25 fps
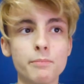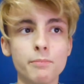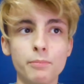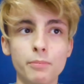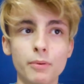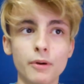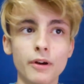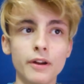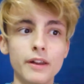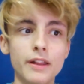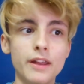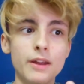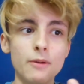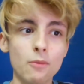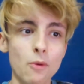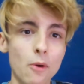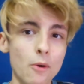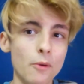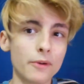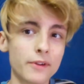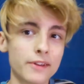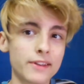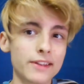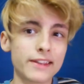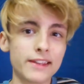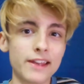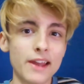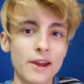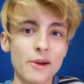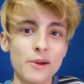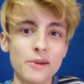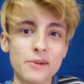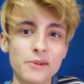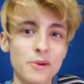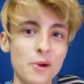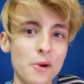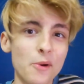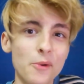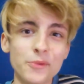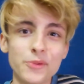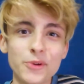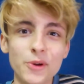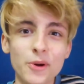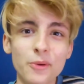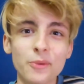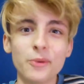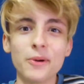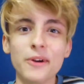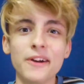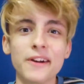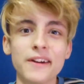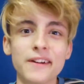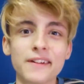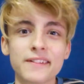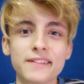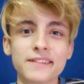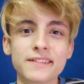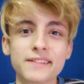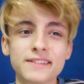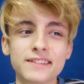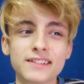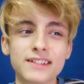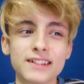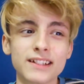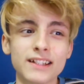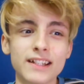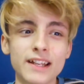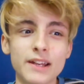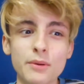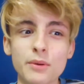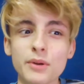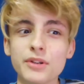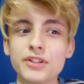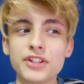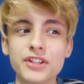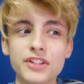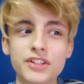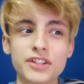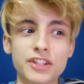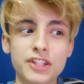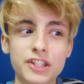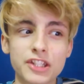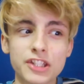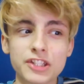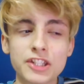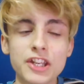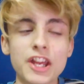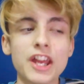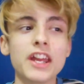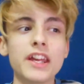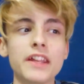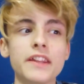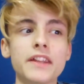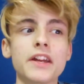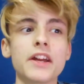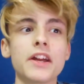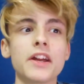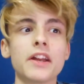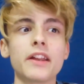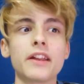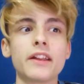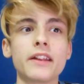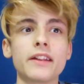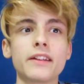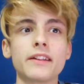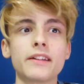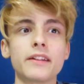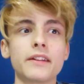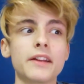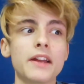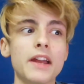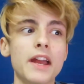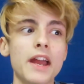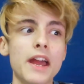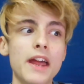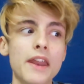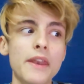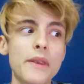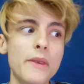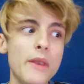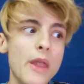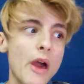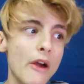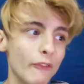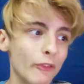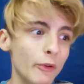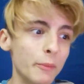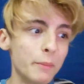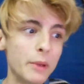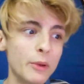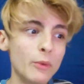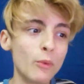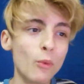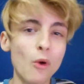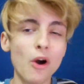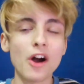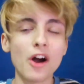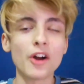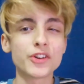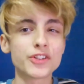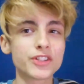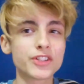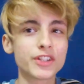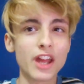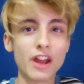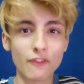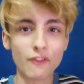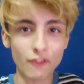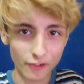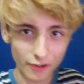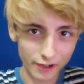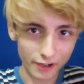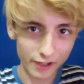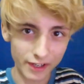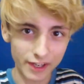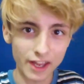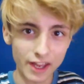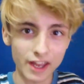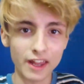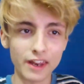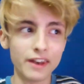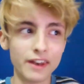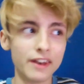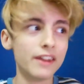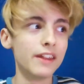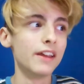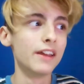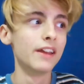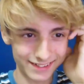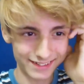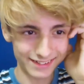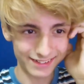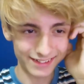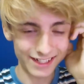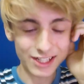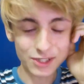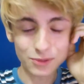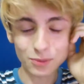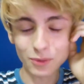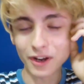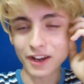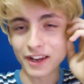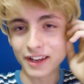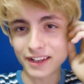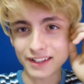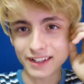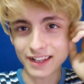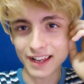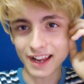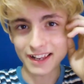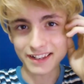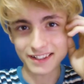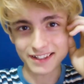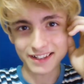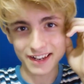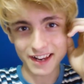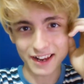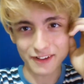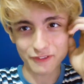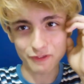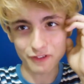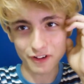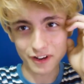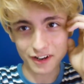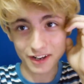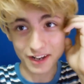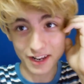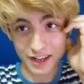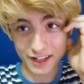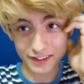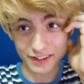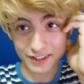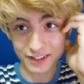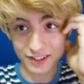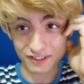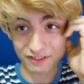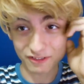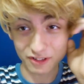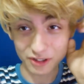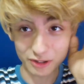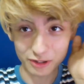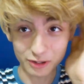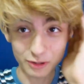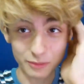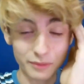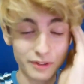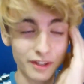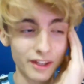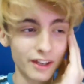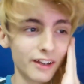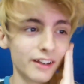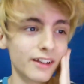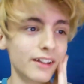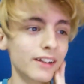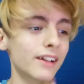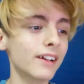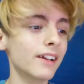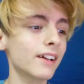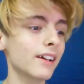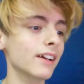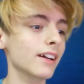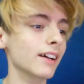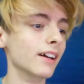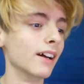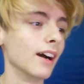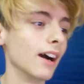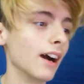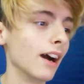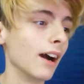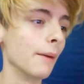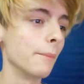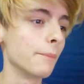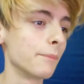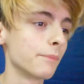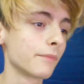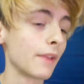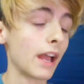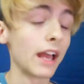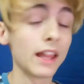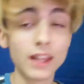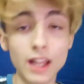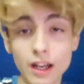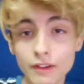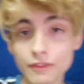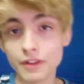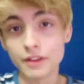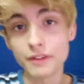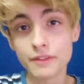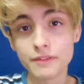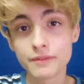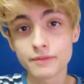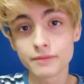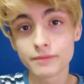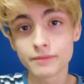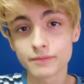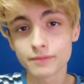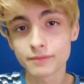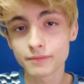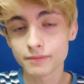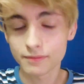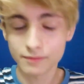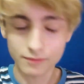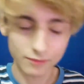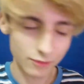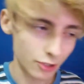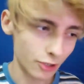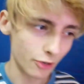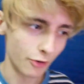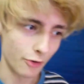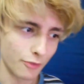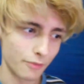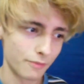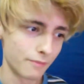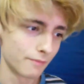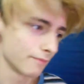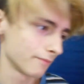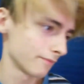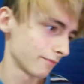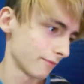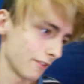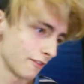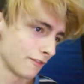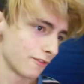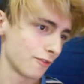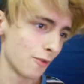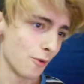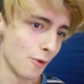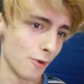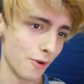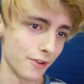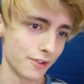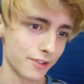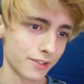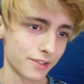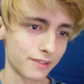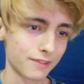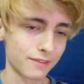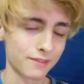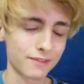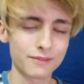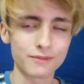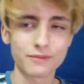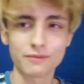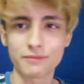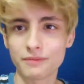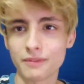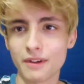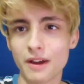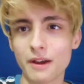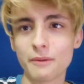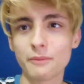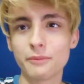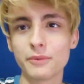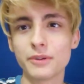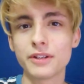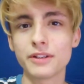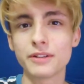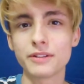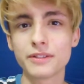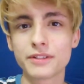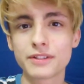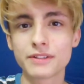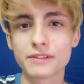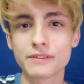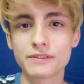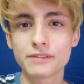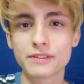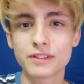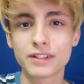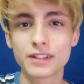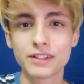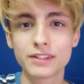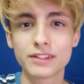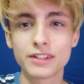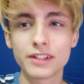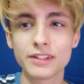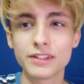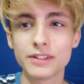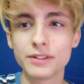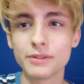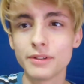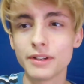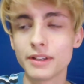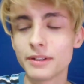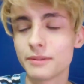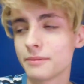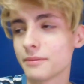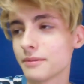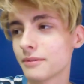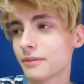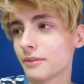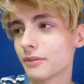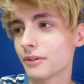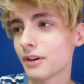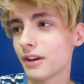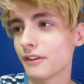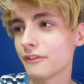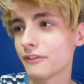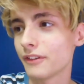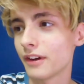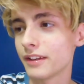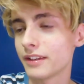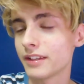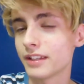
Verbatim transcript: but it won't go nowhere. It would just stay there and never be watched ever again. That's why I fucking hate this YouTube thing. I love it too, of course. I wouldn't continue it if I